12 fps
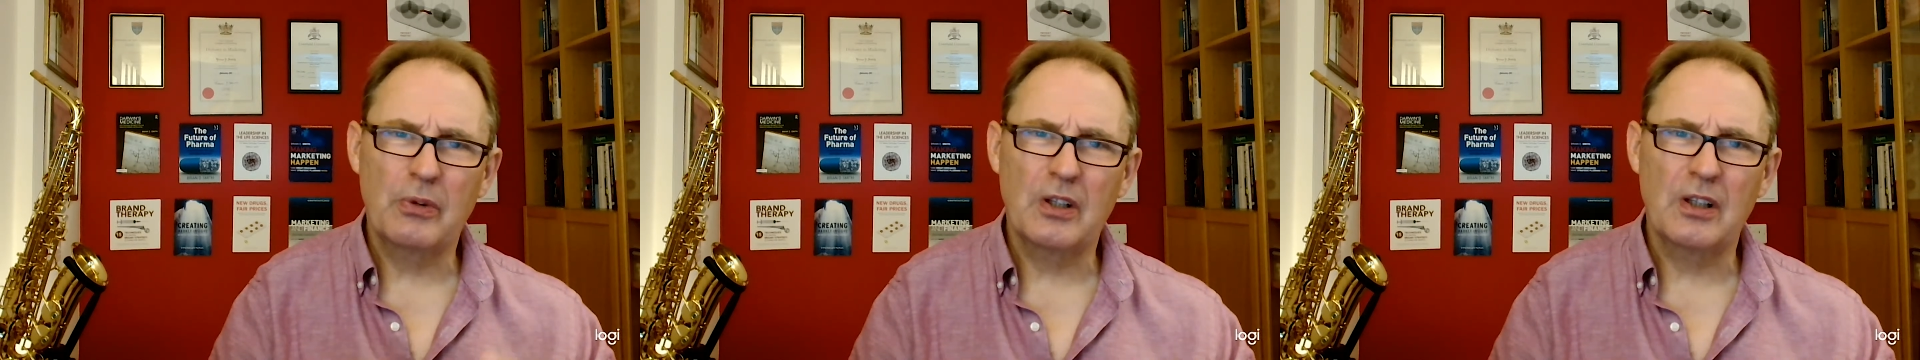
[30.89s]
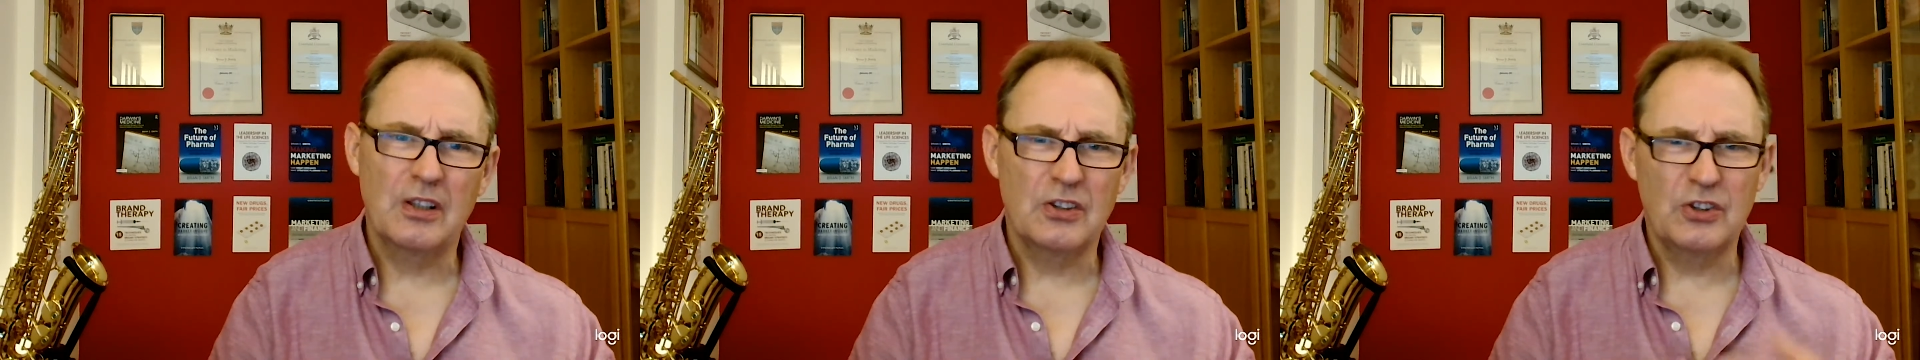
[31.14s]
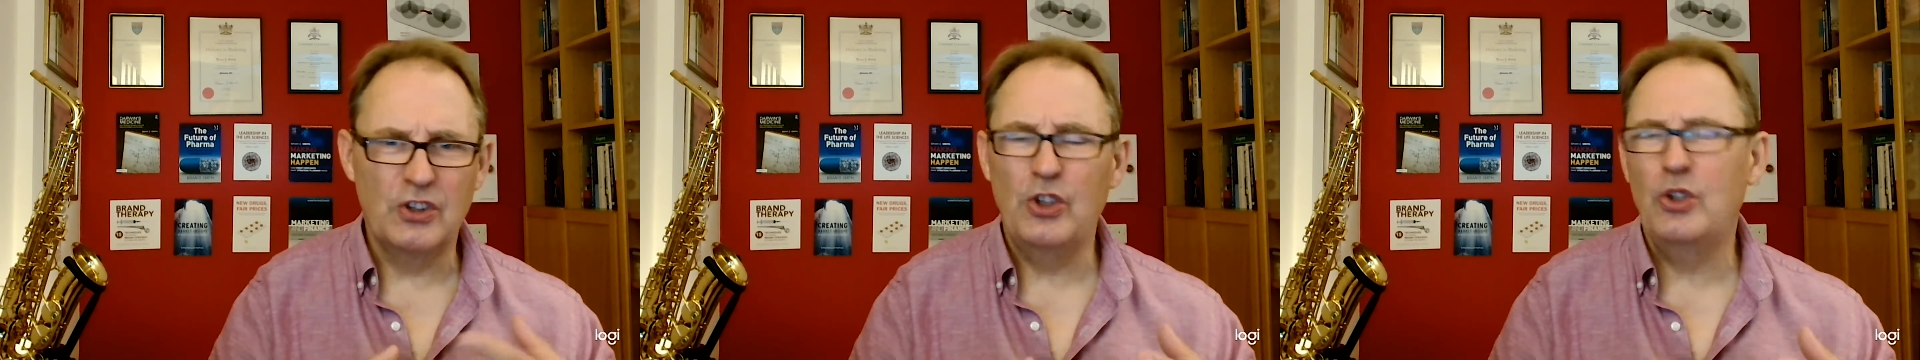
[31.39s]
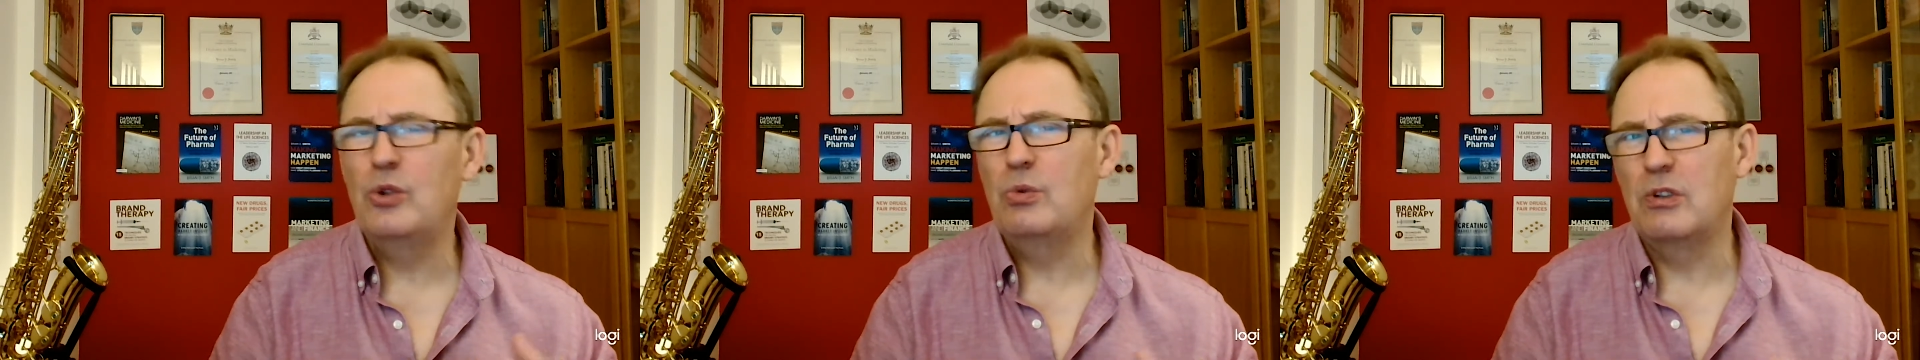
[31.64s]
that is
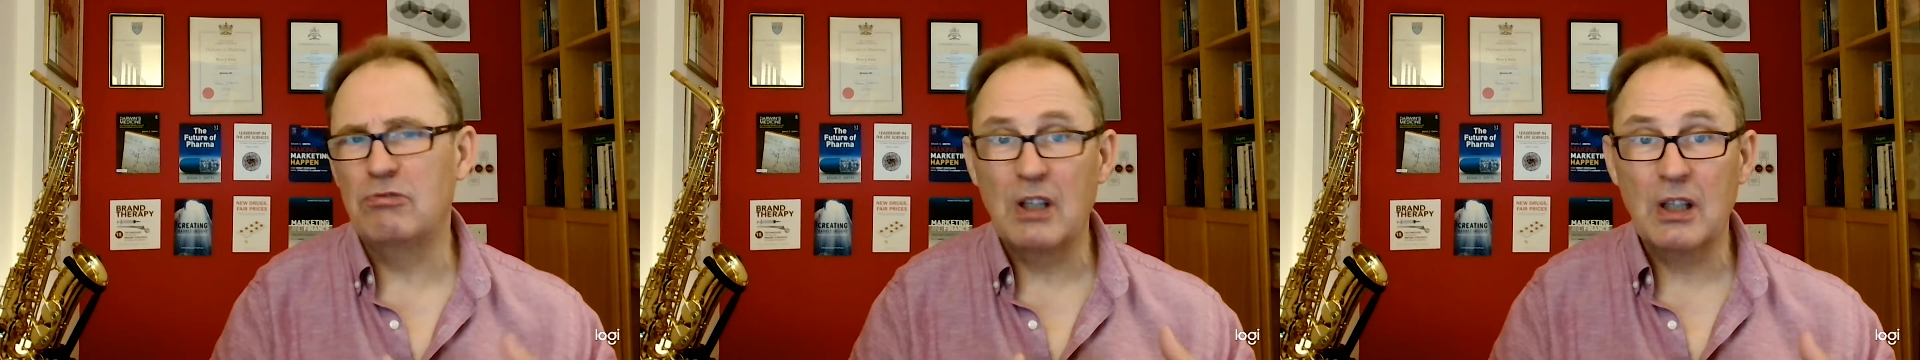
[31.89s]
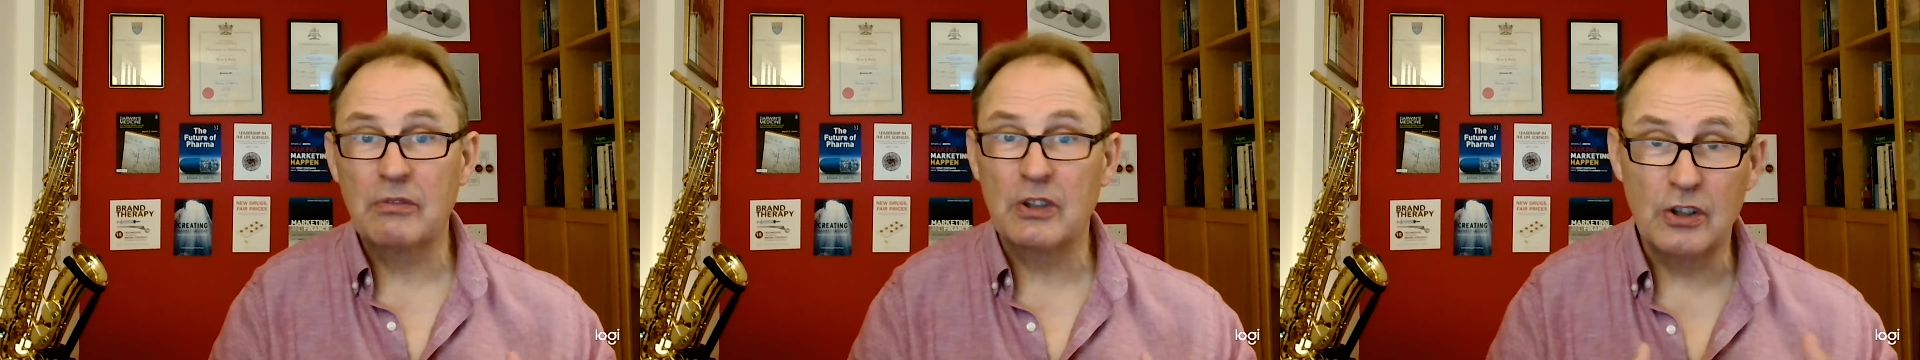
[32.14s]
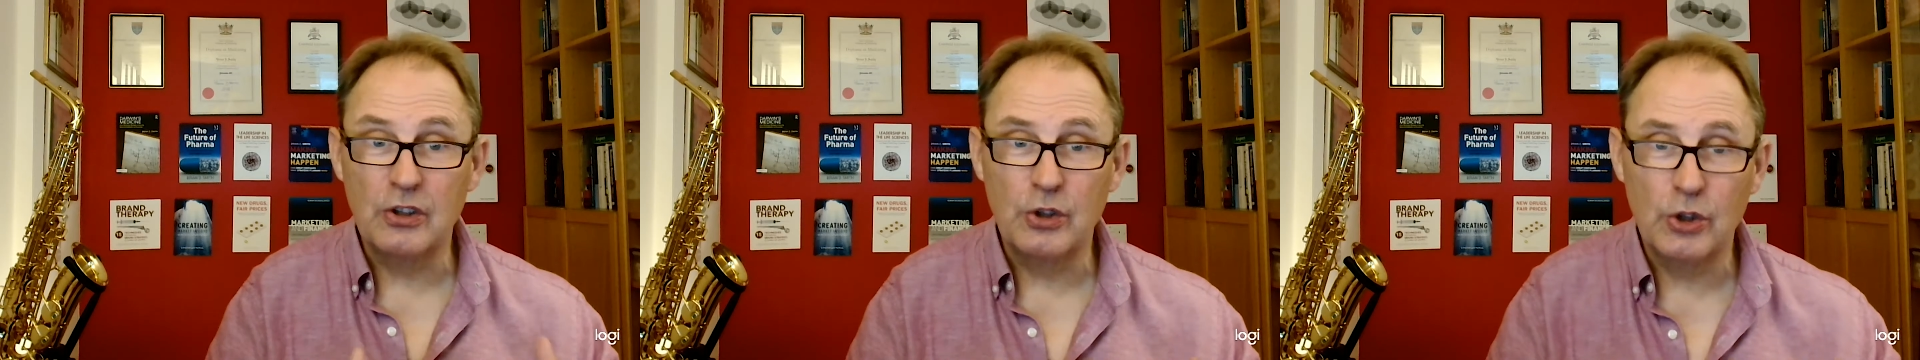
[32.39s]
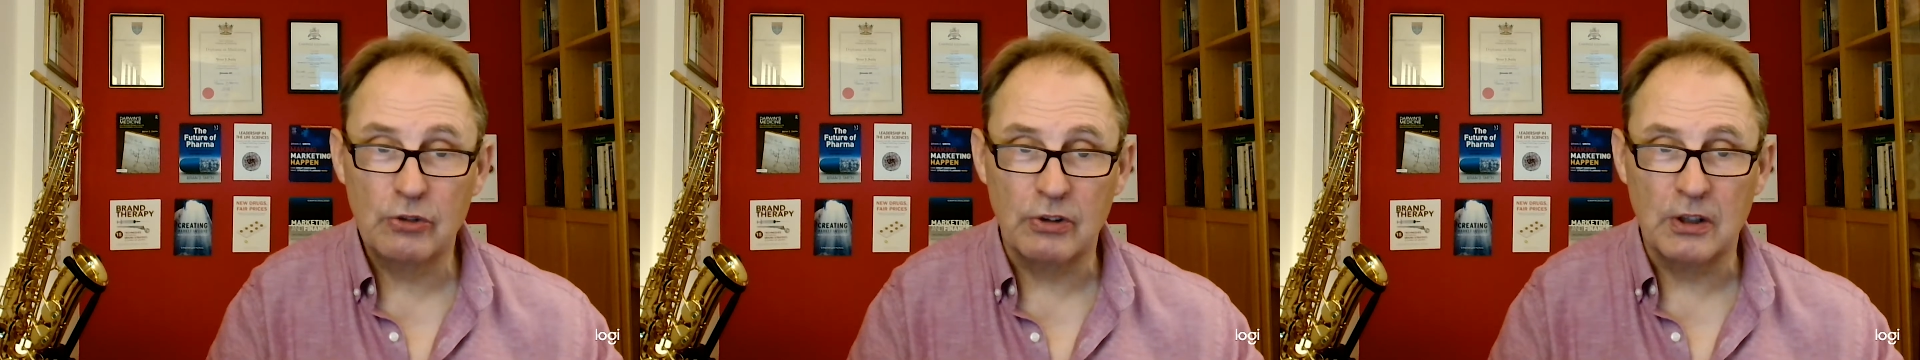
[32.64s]
new and relevant and useful.